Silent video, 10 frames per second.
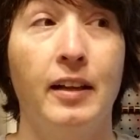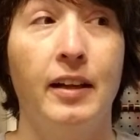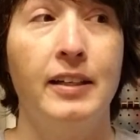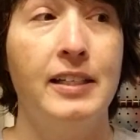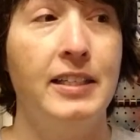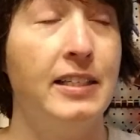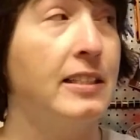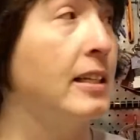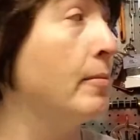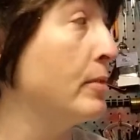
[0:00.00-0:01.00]
I did get
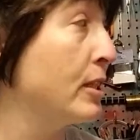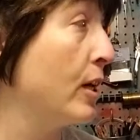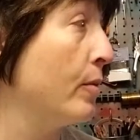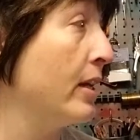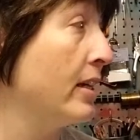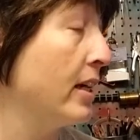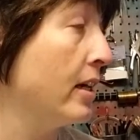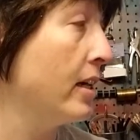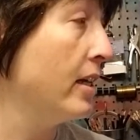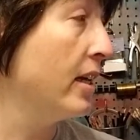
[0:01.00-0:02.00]
some sewing
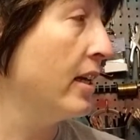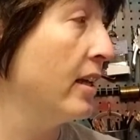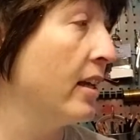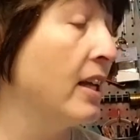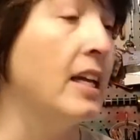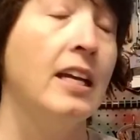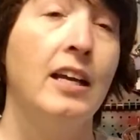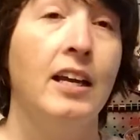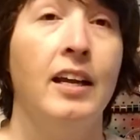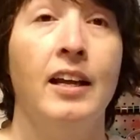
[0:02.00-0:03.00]
done.
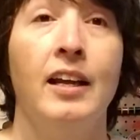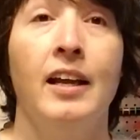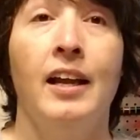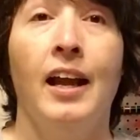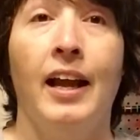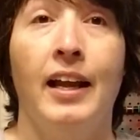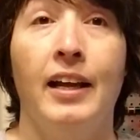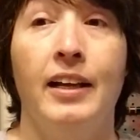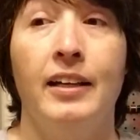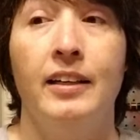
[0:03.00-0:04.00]

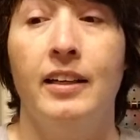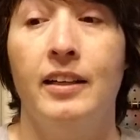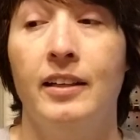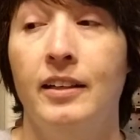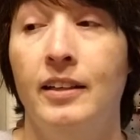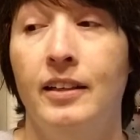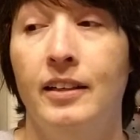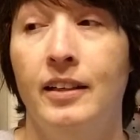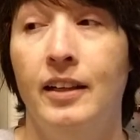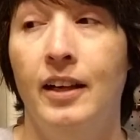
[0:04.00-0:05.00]
And
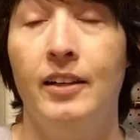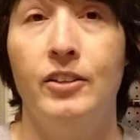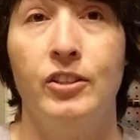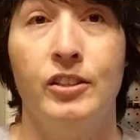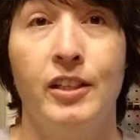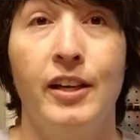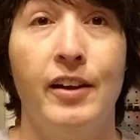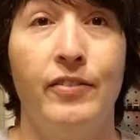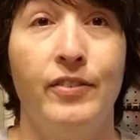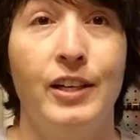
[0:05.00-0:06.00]
other
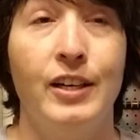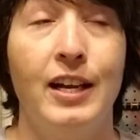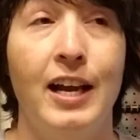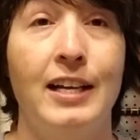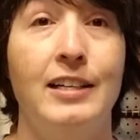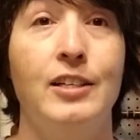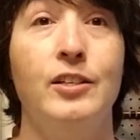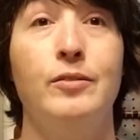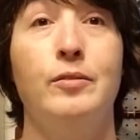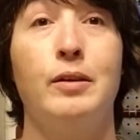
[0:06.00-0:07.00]
stuff done. I had to
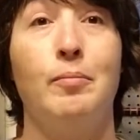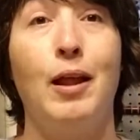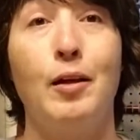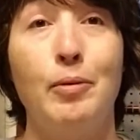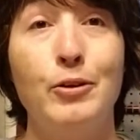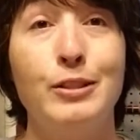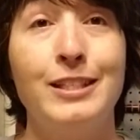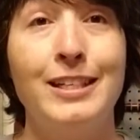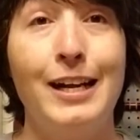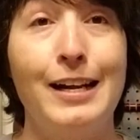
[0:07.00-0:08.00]
do a blog post
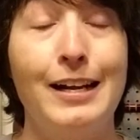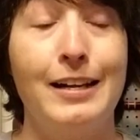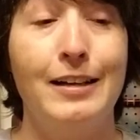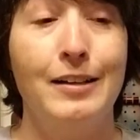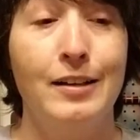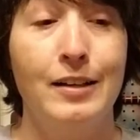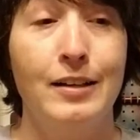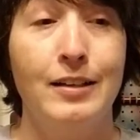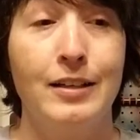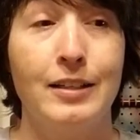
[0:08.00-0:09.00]
today
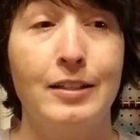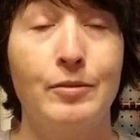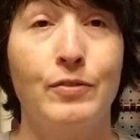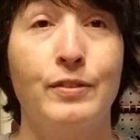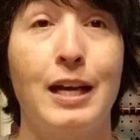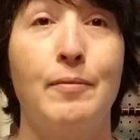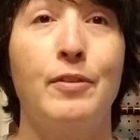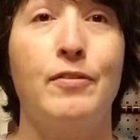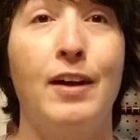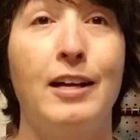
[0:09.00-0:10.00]
because it was time for
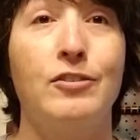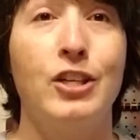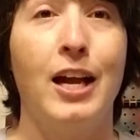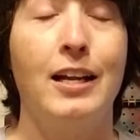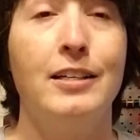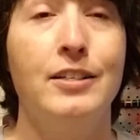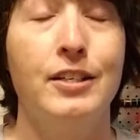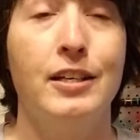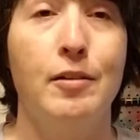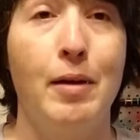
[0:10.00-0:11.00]
the final challenge
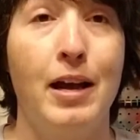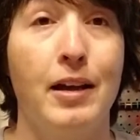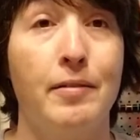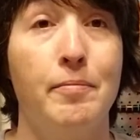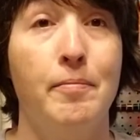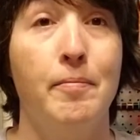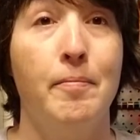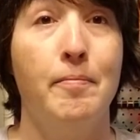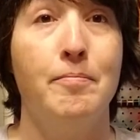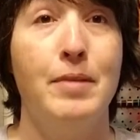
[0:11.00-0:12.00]
in my
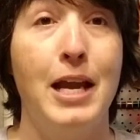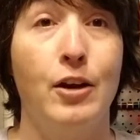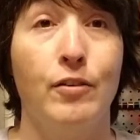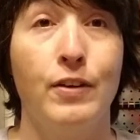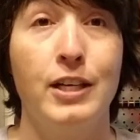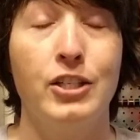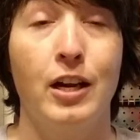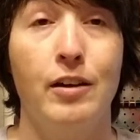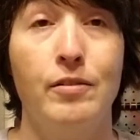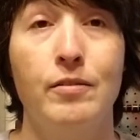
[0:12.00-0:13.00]
make her finish
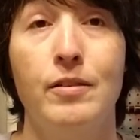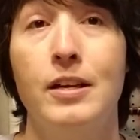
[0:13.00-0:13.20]
alone.